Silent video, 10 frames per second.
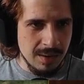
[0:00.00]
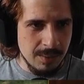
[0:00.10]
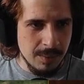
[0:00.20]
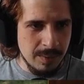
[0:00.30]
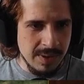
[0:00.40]

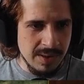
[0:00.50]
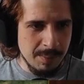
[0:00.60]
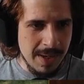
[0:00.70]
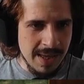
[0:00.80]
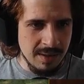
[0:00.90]
where is it,
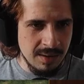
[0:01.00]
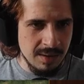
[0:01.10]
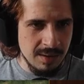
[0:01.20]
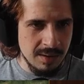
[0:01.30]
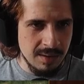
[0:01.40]
man?
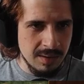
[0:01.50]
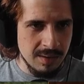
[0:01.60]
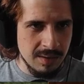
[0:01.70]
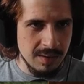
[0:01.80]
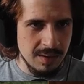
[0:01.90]

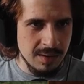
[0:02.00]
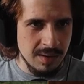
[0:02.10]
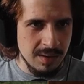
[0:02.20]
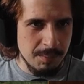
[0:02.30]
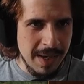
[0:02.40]

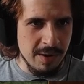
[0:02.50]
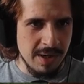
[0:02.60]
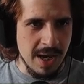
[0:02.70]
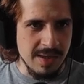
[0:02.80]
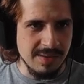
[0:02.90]

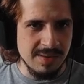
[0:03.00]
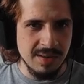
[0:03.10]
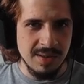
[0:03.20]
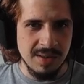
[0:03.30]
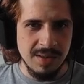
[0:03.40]
Mayonnaise.
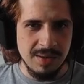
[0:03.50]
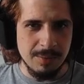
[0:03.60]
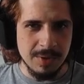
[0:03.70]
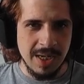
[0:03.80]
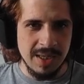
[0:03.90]

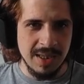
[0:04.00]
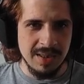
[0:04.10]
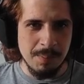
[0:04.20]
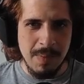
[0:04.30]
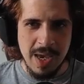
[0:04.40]
We're gonna
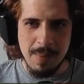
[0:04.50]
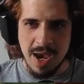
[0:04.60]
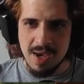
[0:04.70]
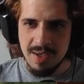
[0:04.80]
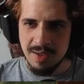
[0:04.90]
get the May
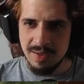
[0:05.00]
May.